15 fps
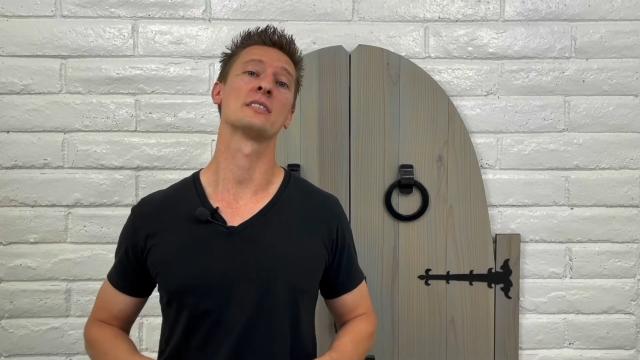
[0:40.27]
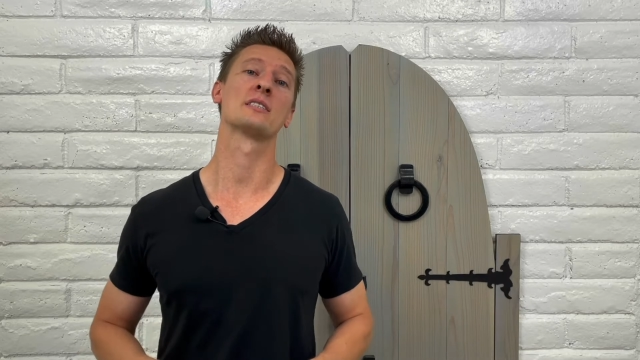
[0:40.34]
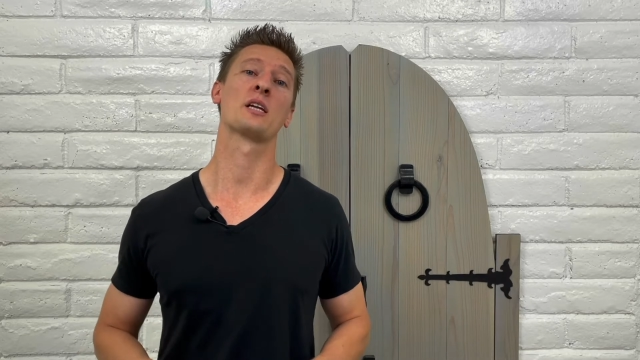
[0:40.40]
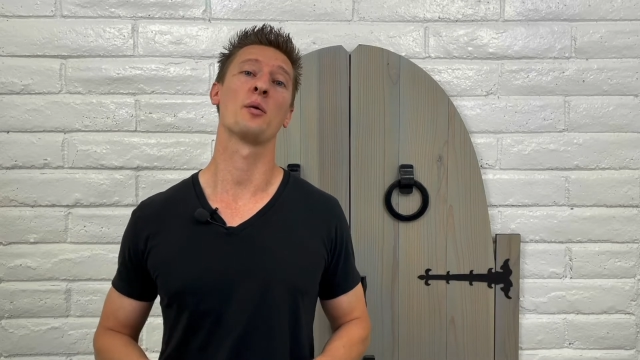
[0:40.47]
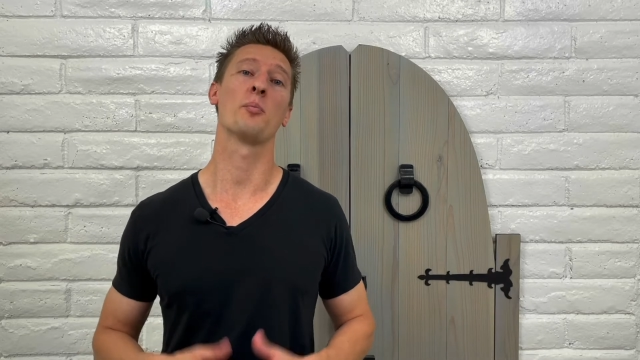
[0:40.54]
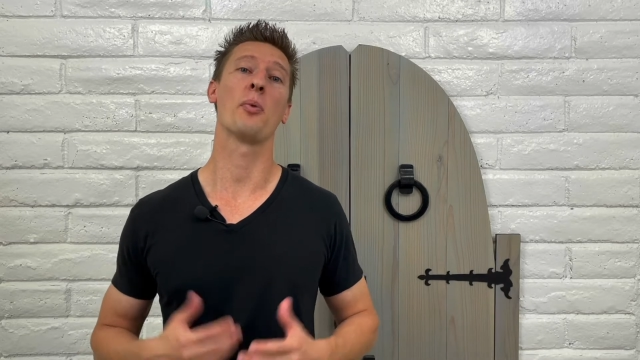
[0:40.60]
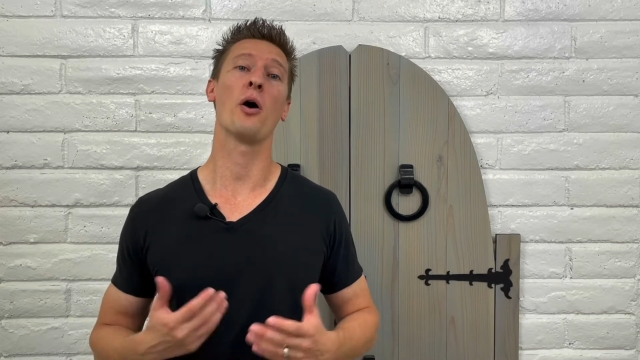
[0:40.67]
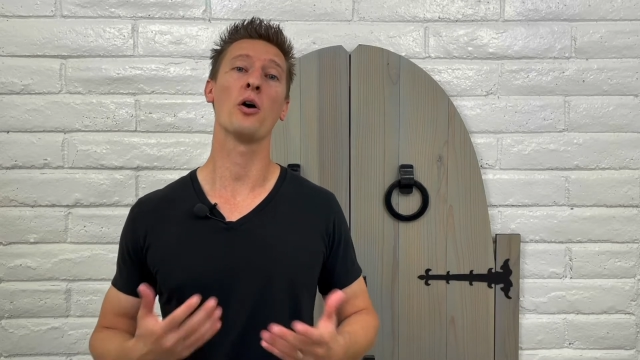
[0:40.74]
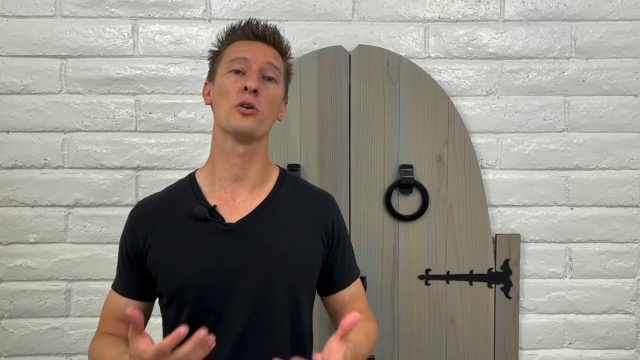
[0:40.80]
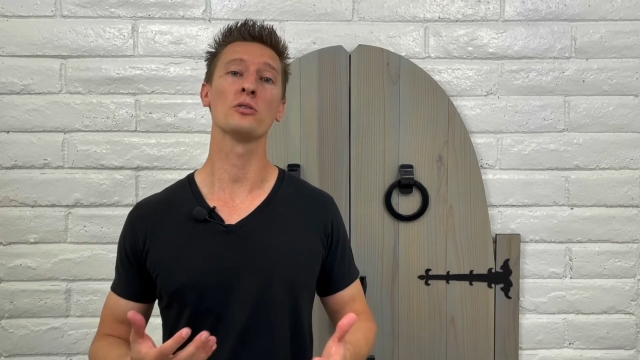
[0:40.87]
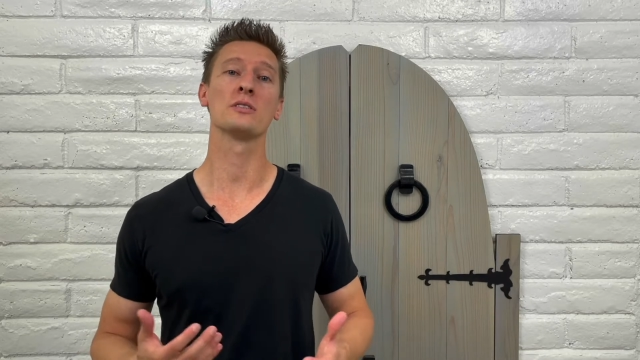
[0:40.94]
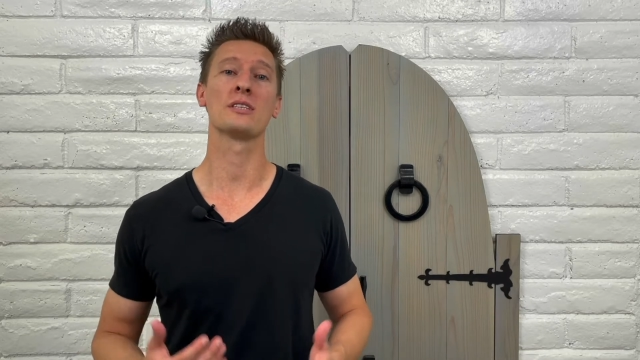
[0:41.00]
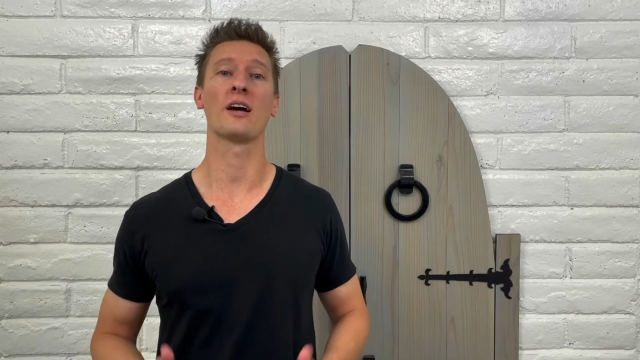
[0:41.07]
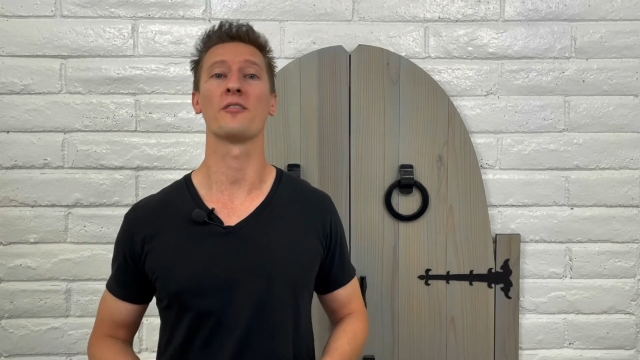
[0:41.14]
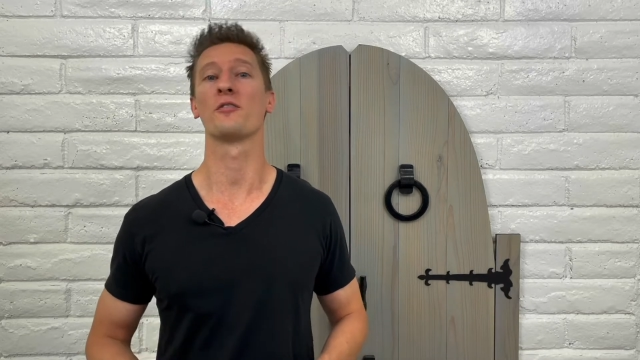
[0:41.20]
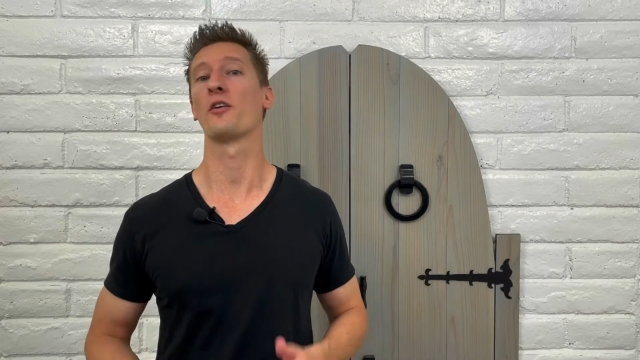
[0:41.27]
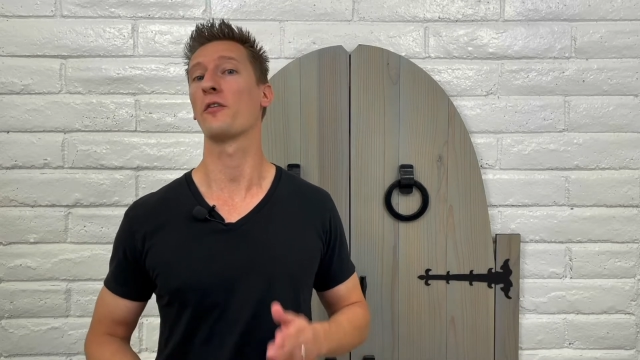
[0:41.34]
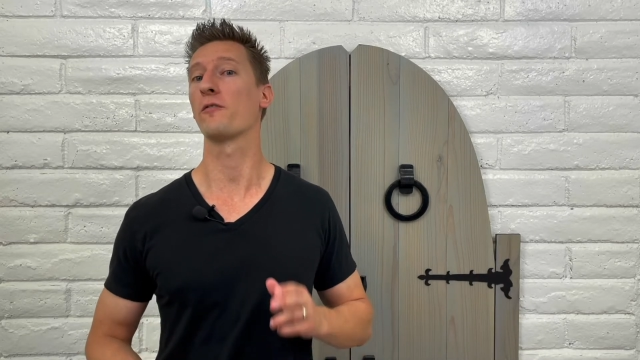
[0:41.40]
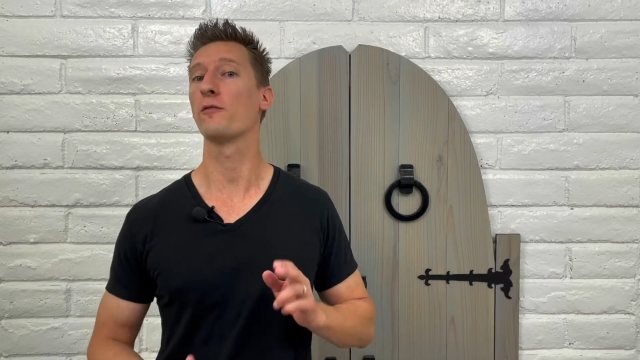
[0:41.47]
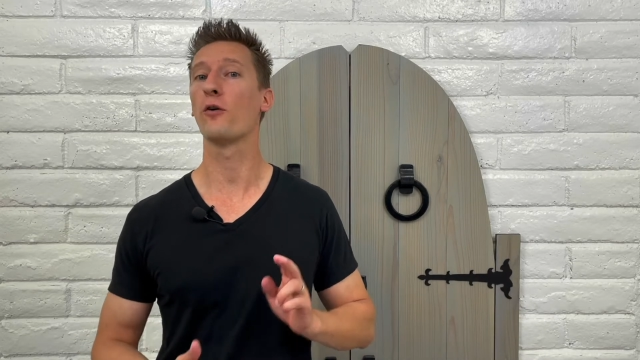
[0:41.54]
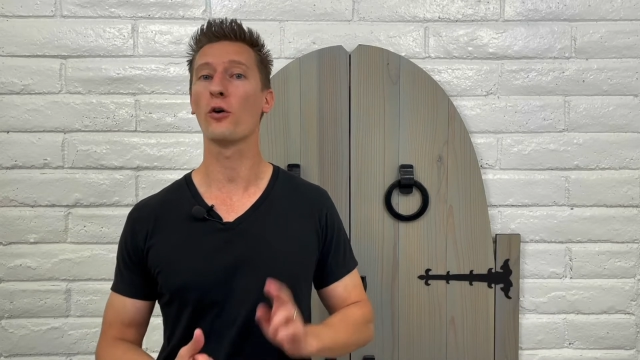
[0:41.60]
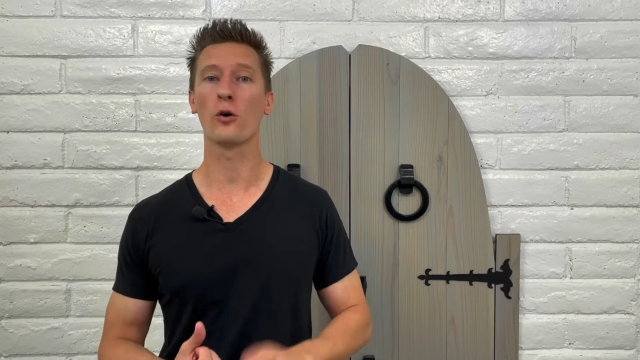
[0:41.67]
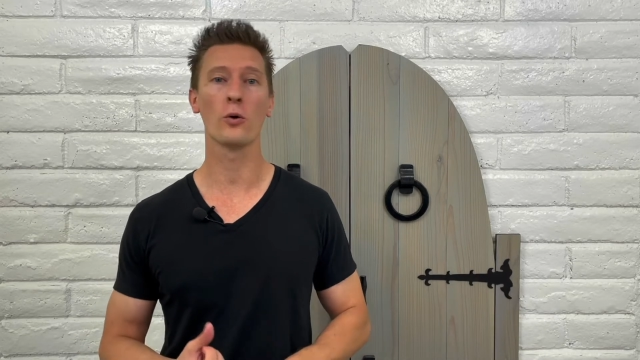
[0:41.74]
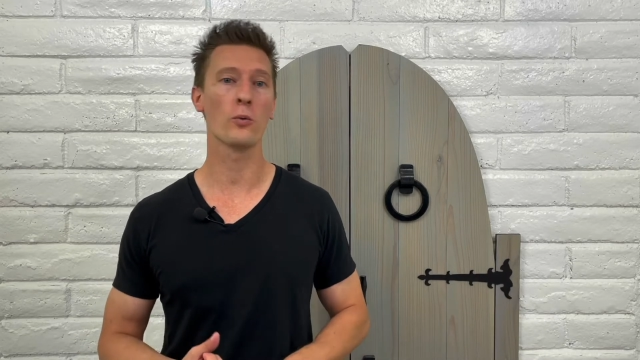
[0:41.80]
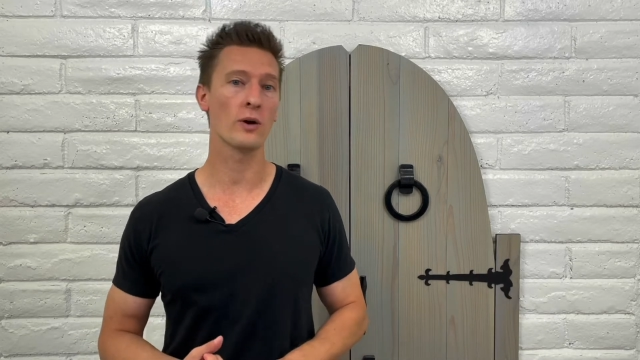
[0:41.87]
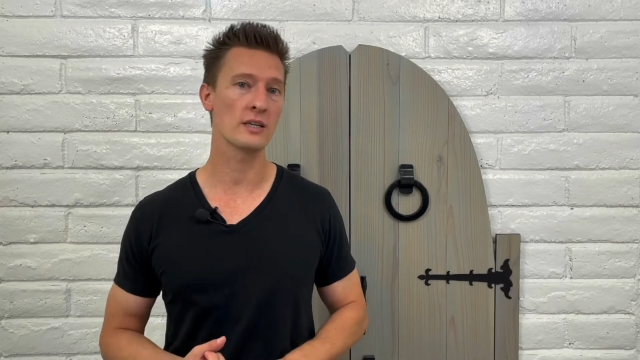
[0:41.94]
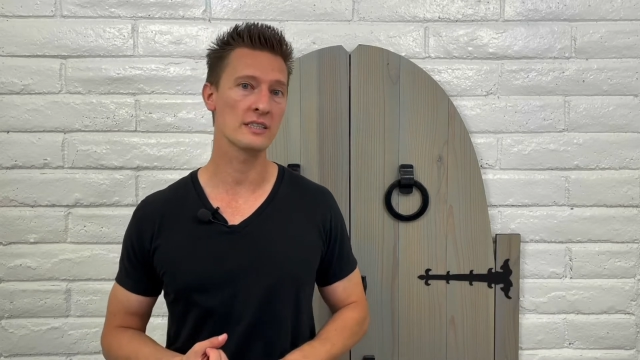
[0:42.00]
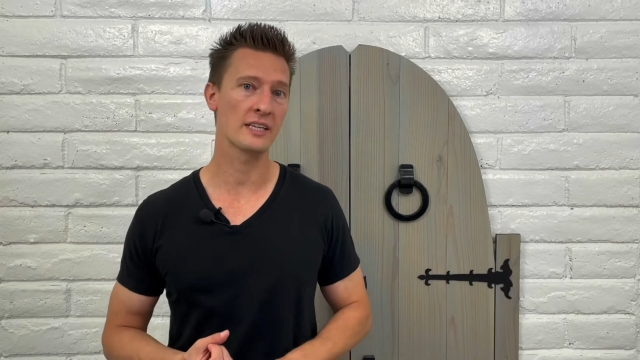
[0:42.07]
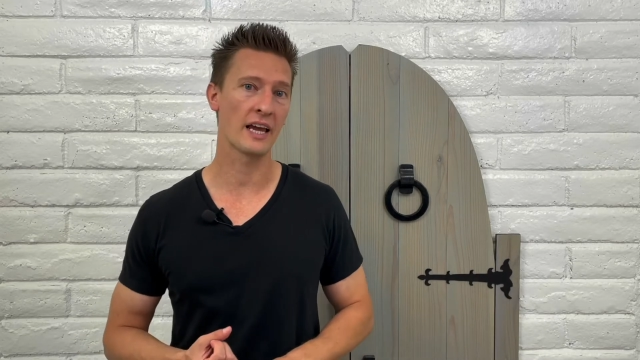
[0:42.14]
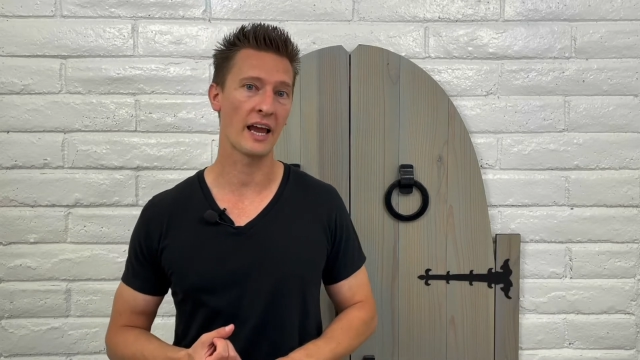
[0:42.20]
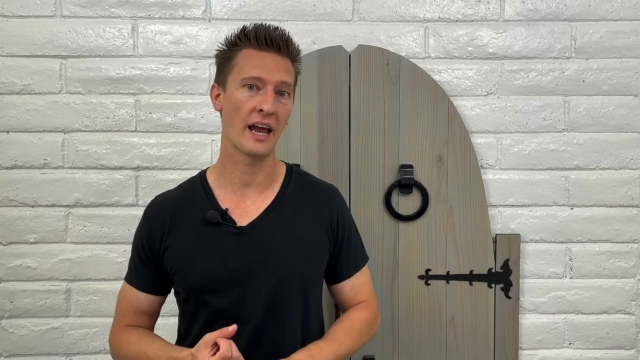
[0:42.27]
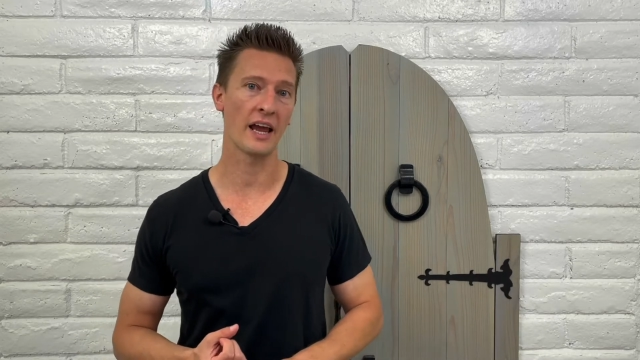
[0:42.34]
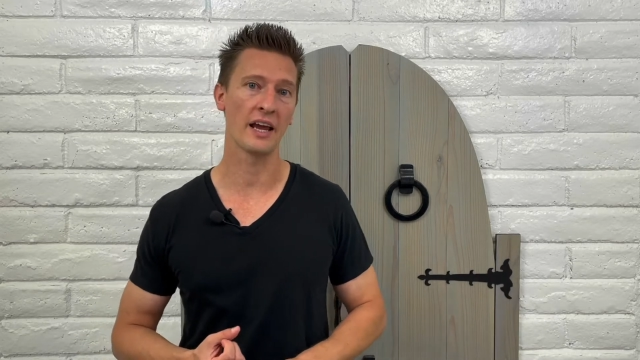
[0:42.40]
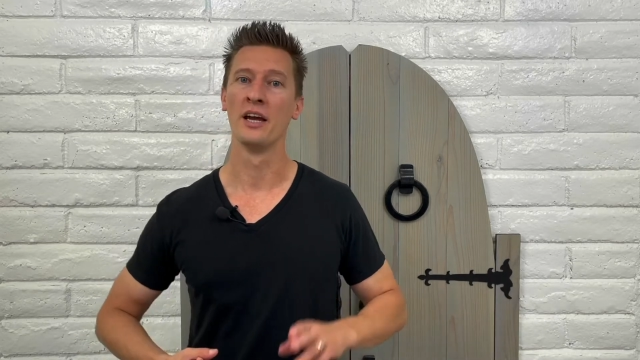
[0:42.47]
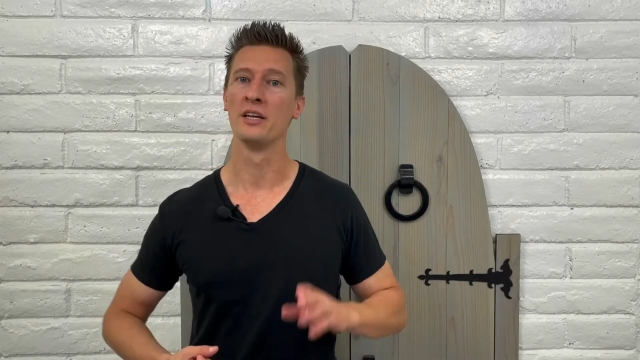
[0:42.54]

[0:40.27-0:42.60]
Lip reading: composed of your 401k,